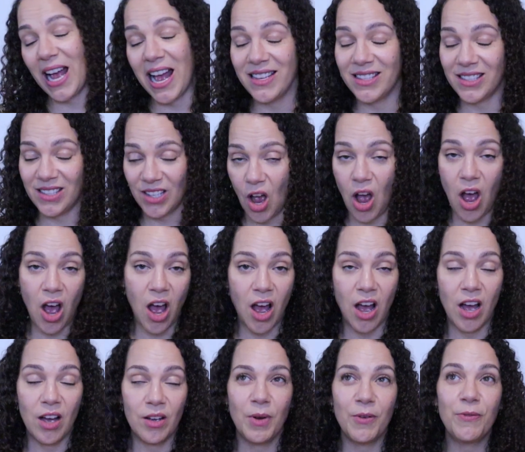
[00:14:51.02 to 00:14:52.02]
I
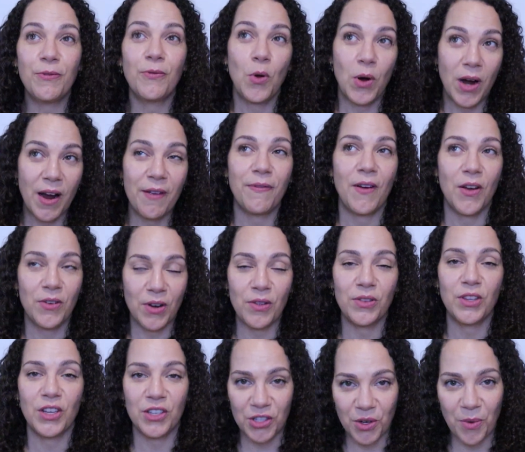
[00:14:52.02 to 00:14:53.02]
saw before I found
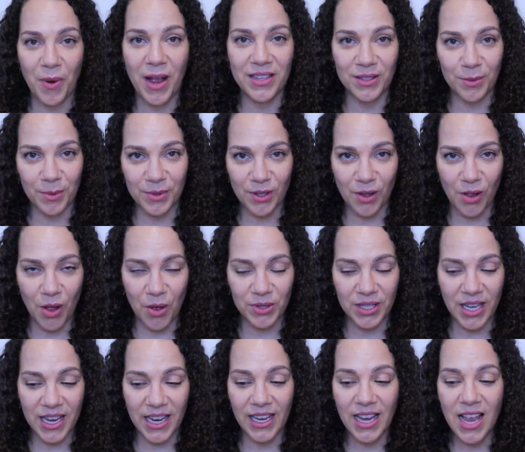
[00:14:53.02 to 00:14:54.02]
out that Joanns was
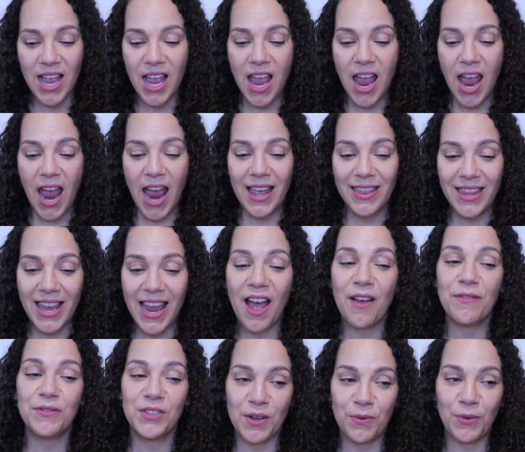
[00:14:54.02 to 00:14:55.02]
closing, and they
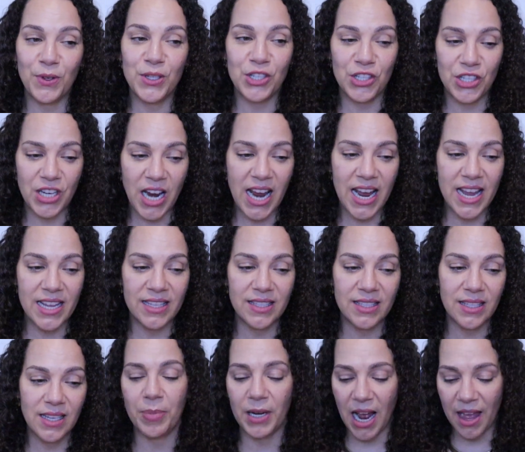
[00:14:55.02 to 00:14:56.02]
have different
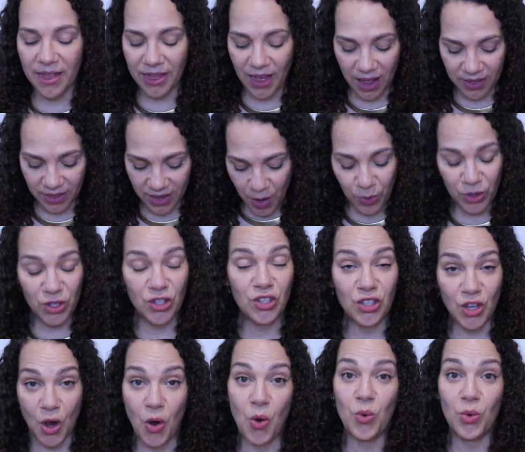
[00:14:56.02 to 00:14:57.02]
shades, but I thought it was
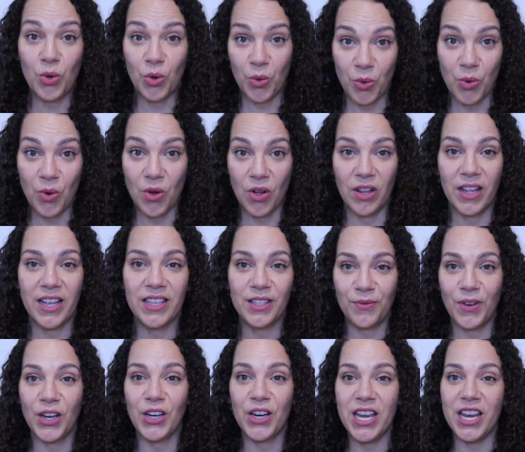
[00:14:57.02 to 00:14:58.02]
so cool. It's
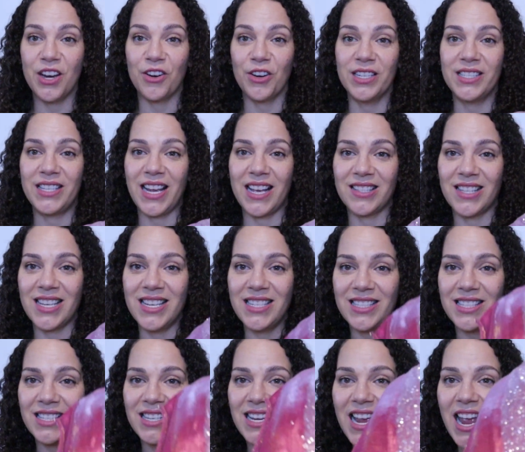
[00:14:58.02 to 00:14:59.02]
very
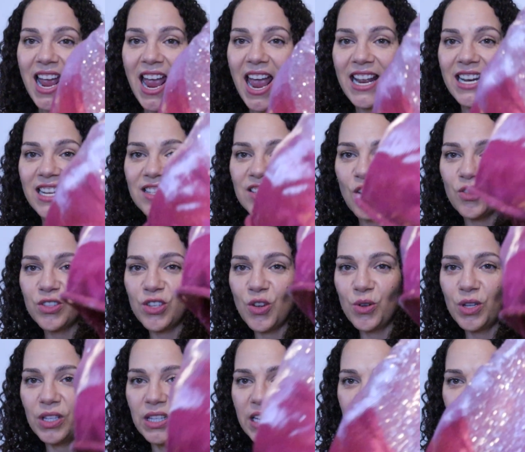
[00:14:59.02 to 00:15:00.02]
iridescent, and it's also
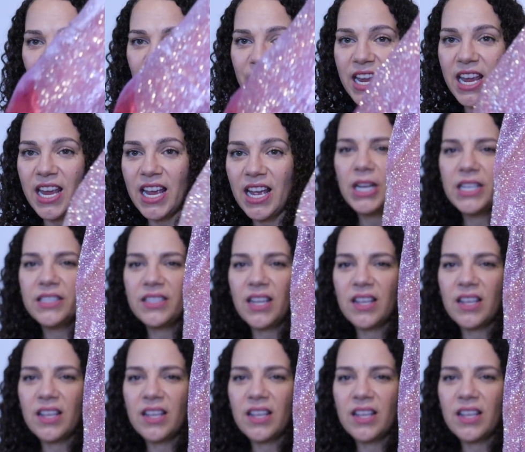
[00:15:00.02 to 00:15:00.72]
glittery, but it